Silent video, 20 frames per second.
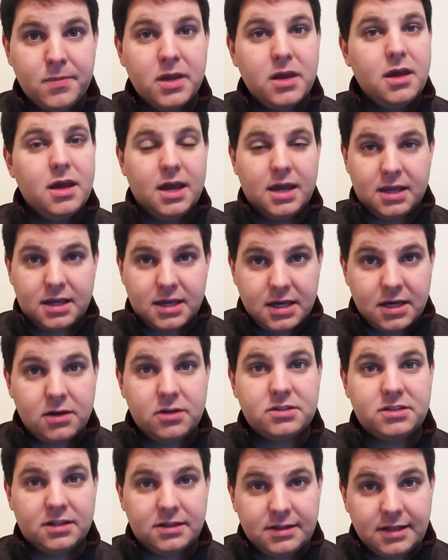and
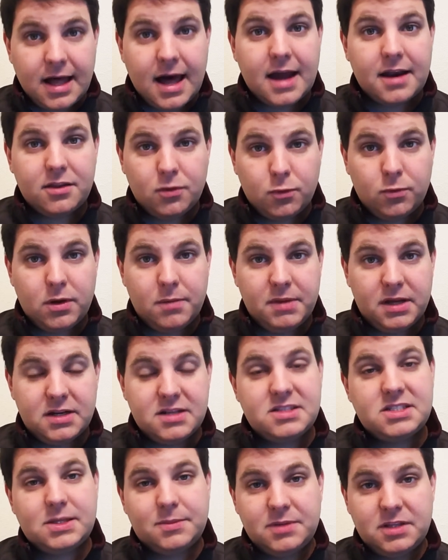killed a lot of the women
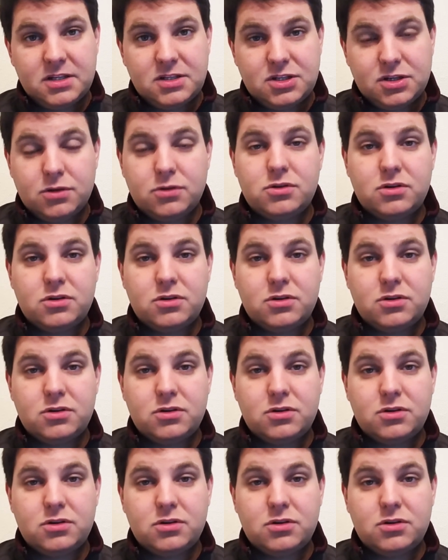and some of the children